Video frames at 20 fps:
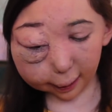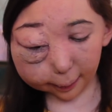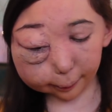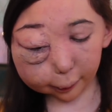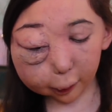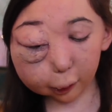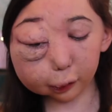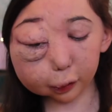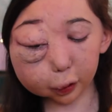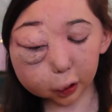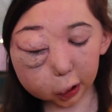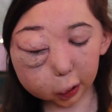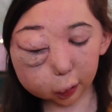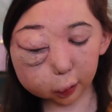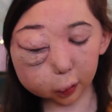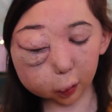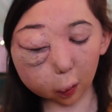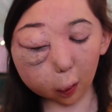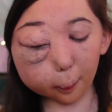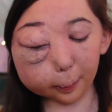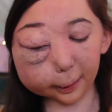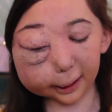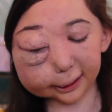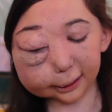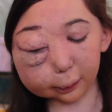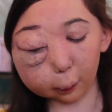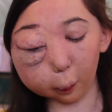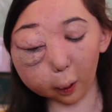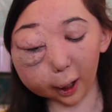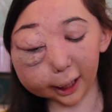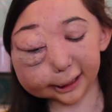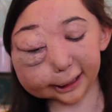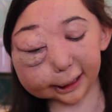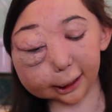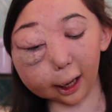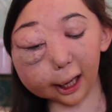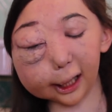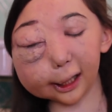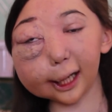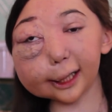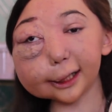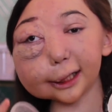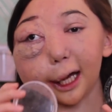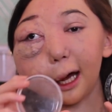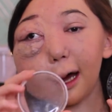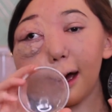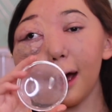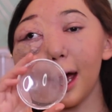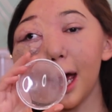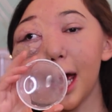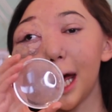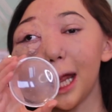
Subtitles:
I'm not too sure, but it's a whitey highlighter.